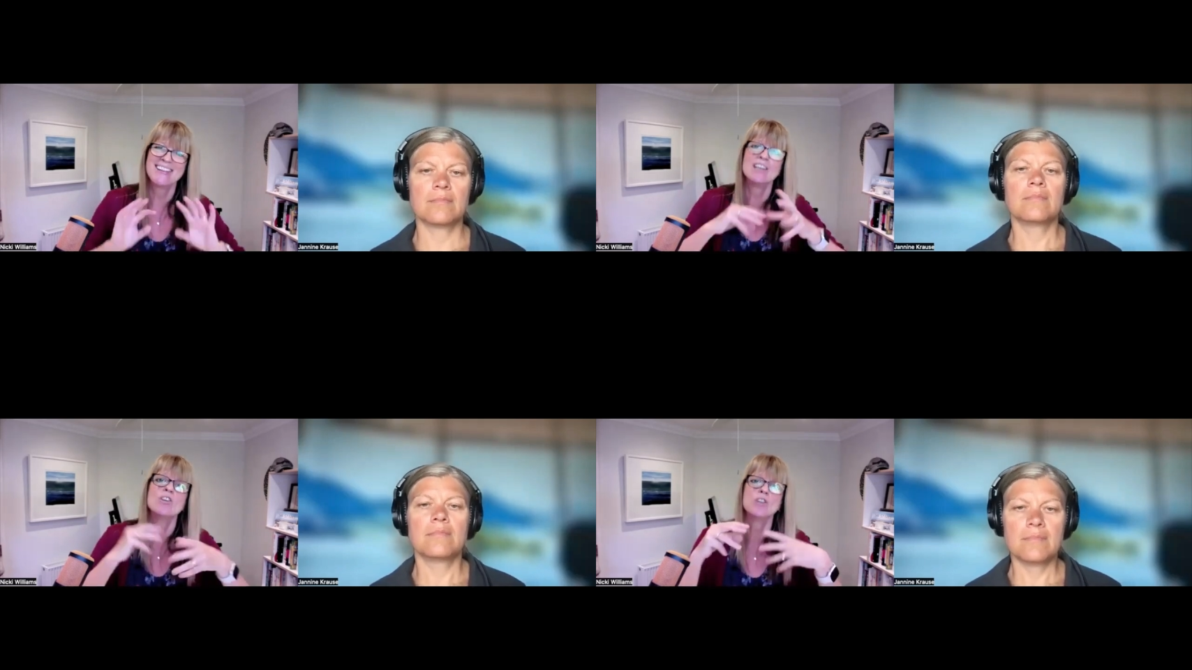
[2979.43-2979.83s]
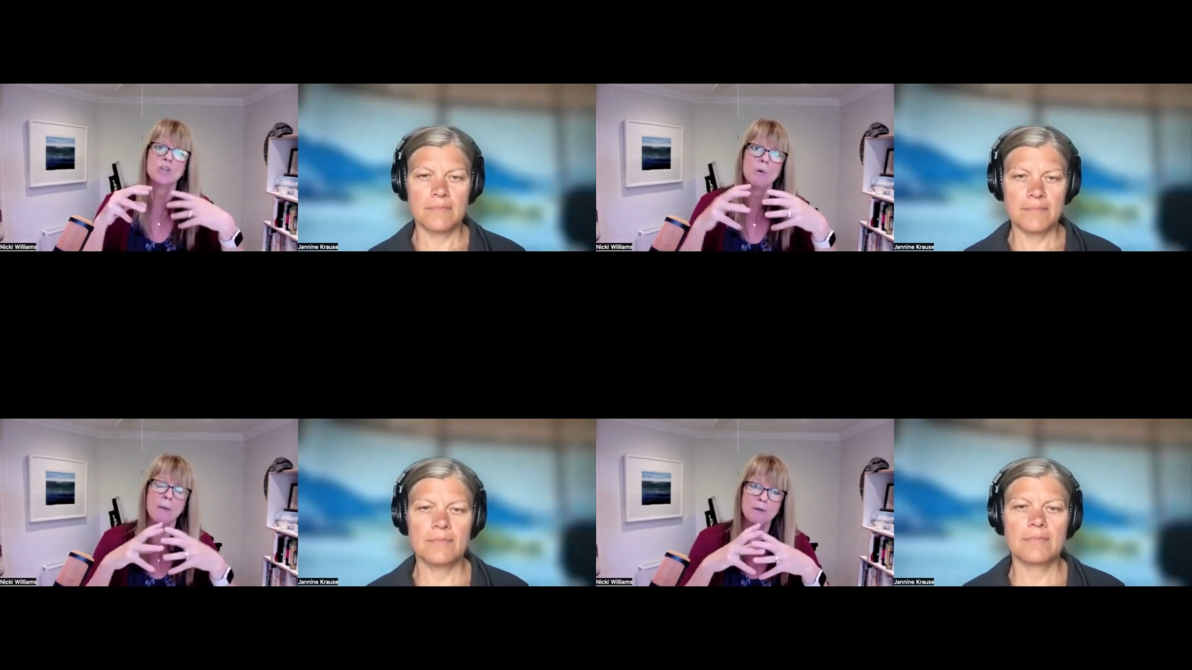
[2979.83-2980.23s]
Speaker 1: then
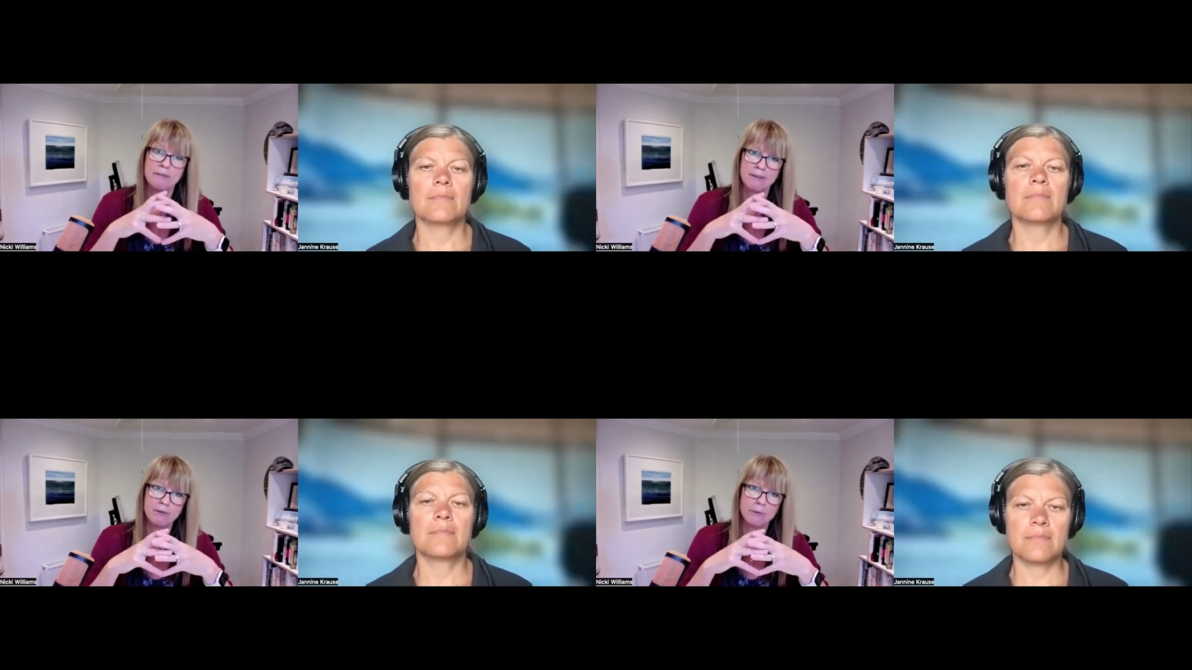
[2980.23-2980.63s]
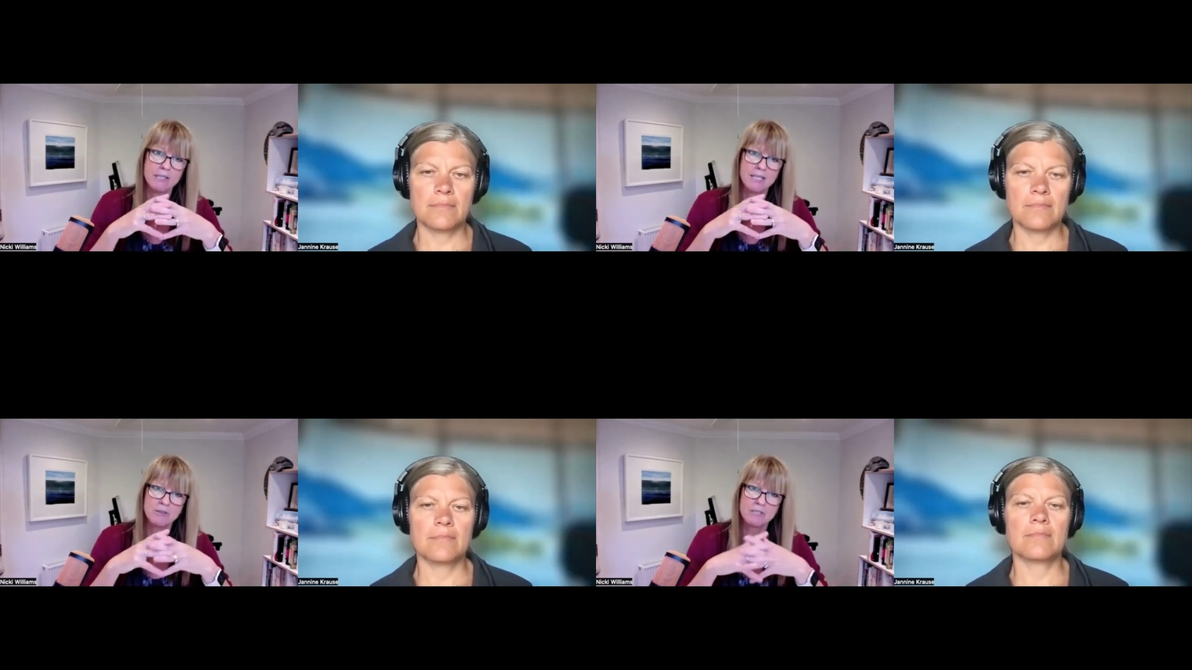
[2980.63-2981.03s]
you, are moving
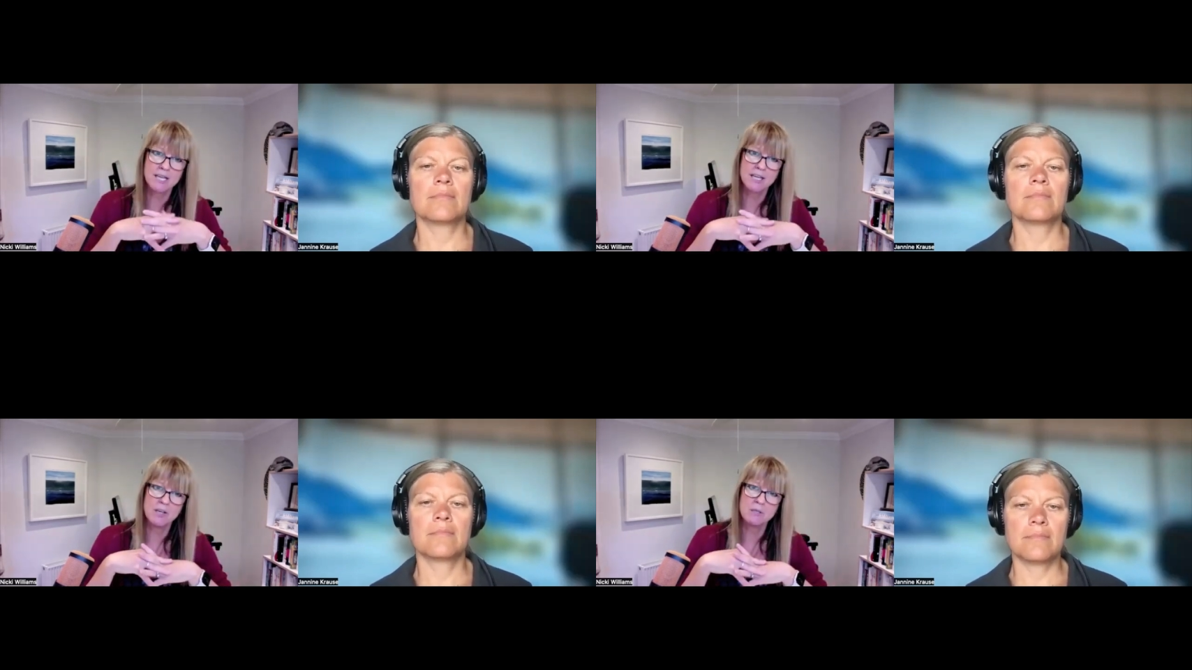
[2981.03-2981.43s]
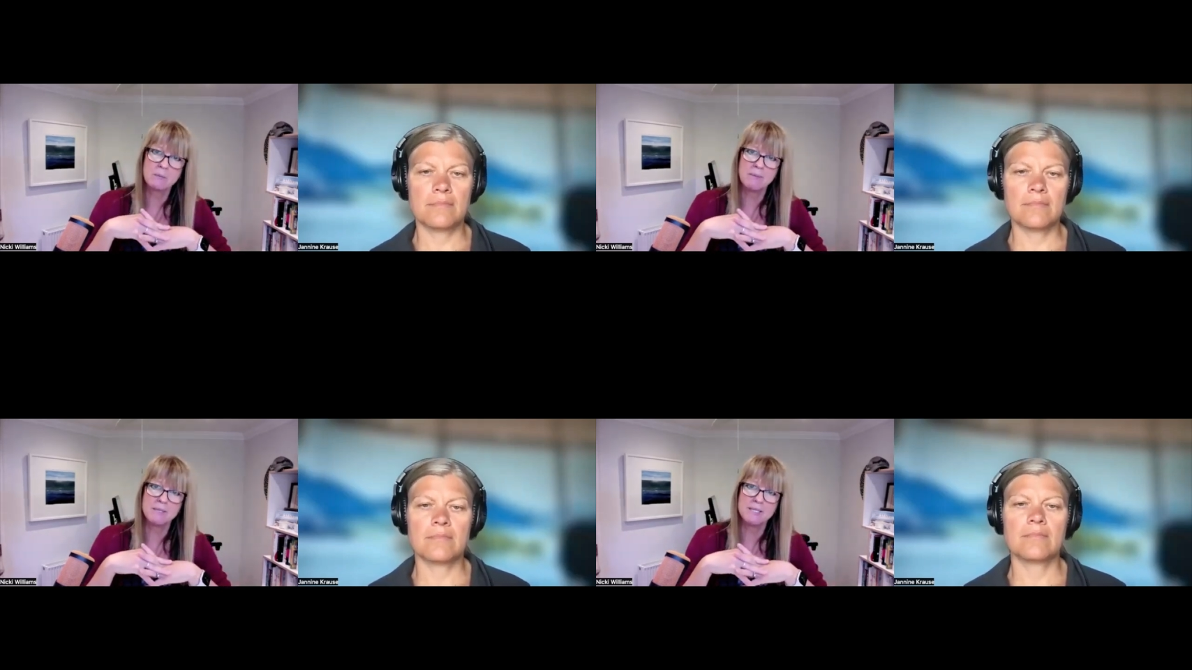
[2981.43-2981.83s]
forward and you're taking those
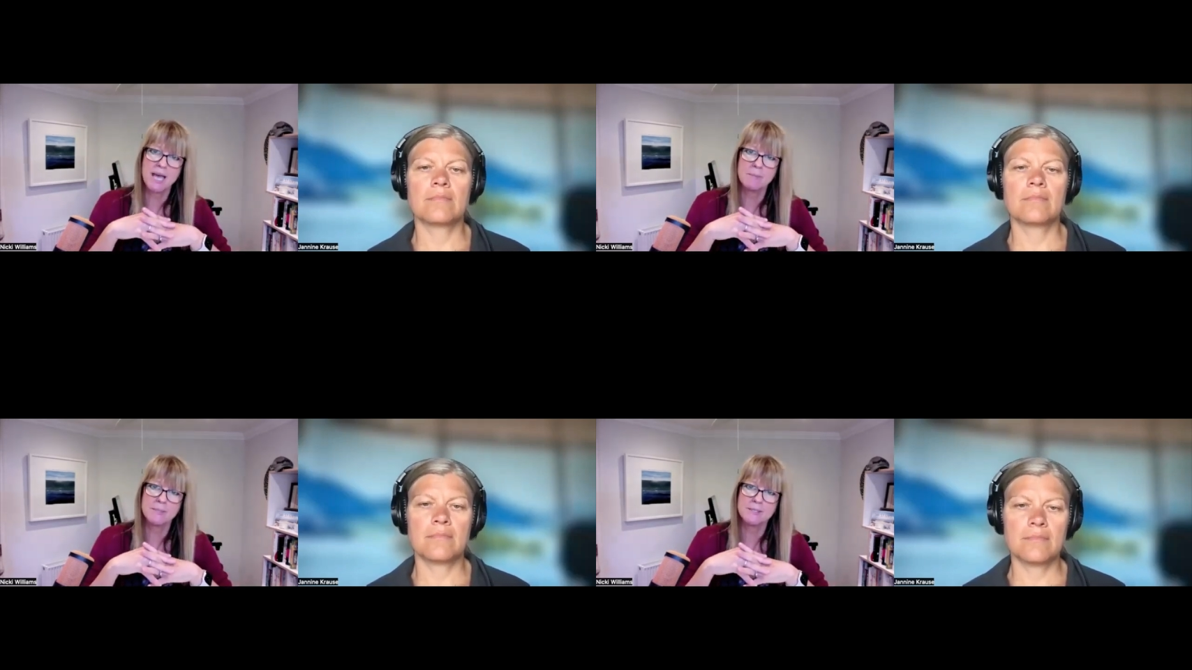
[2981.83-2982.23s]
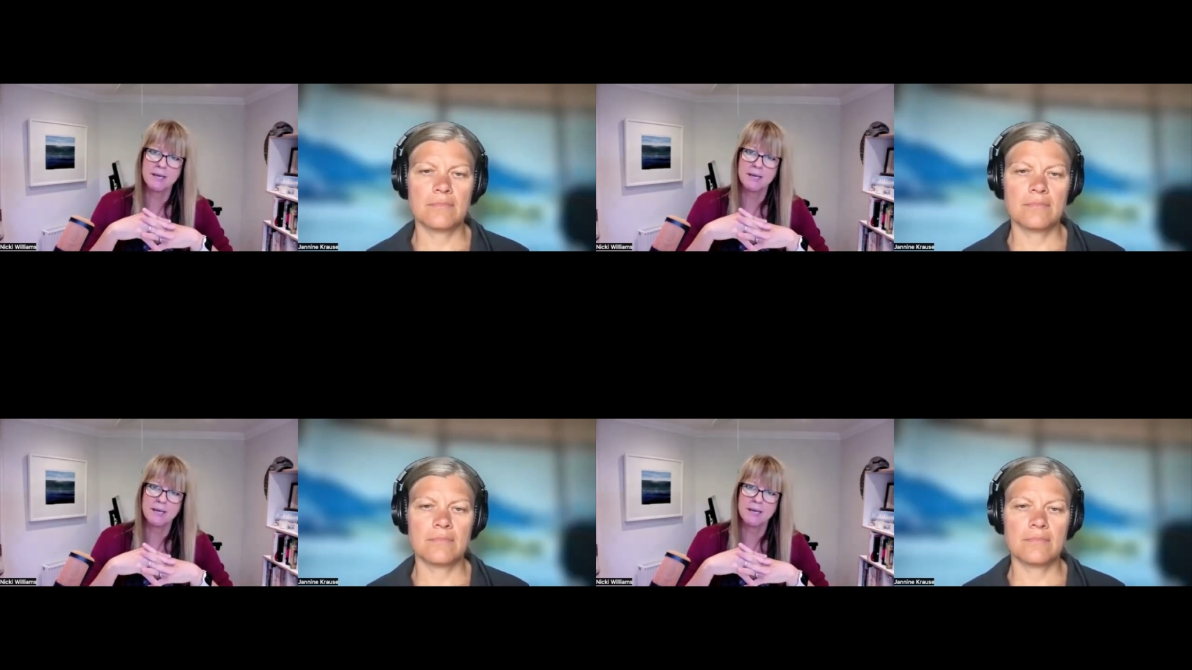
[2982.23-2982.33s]
baby steps.